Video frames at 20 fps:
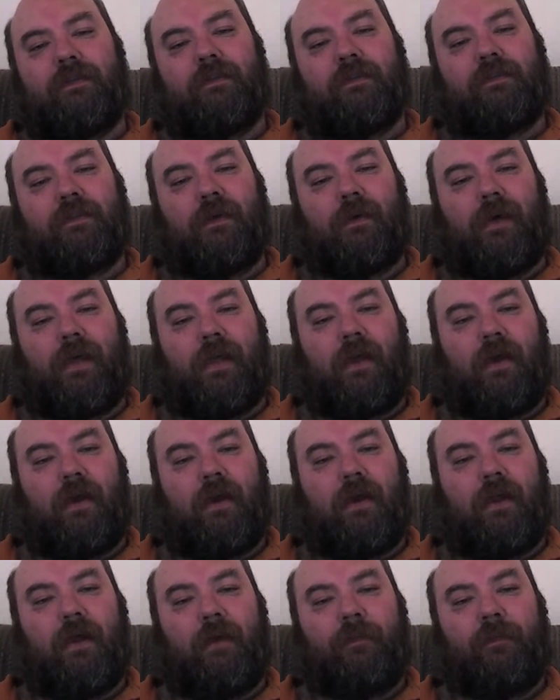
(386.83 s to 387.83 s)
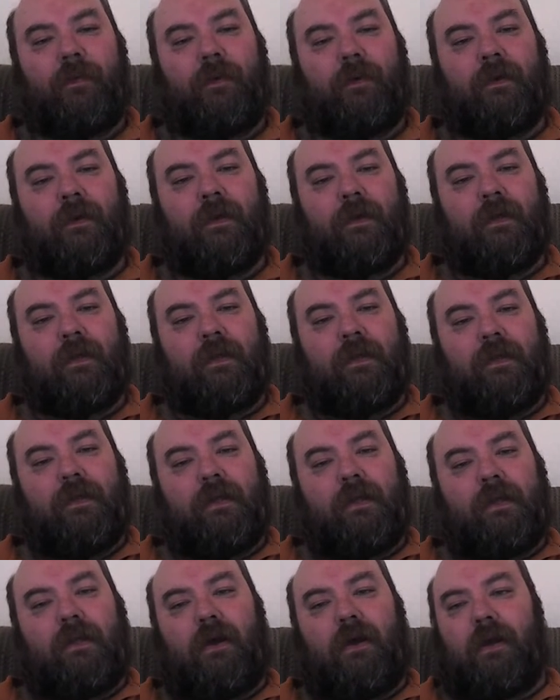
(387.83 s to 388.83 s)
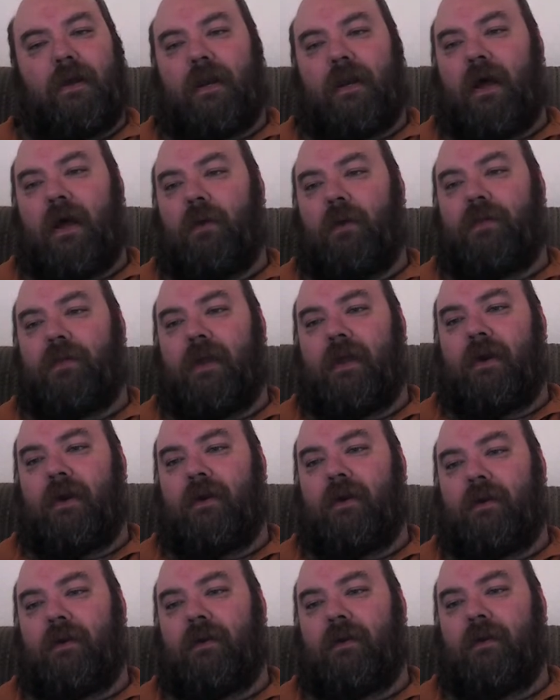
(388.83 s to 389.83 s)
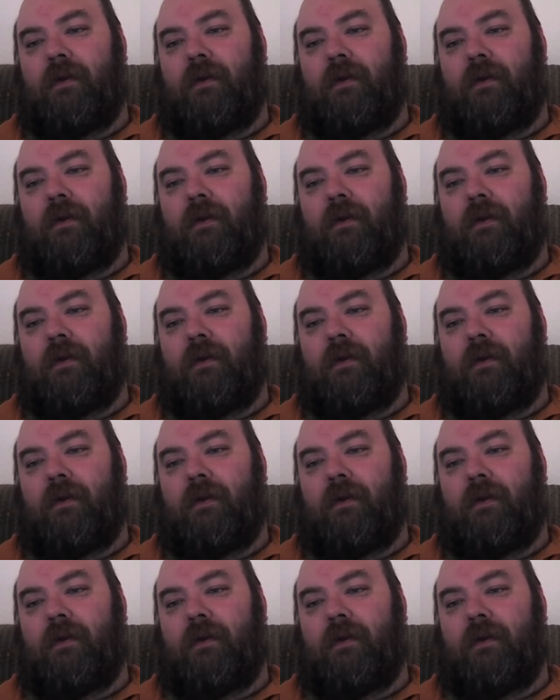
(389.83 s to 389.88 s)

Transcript: And so I got it up and got it out there and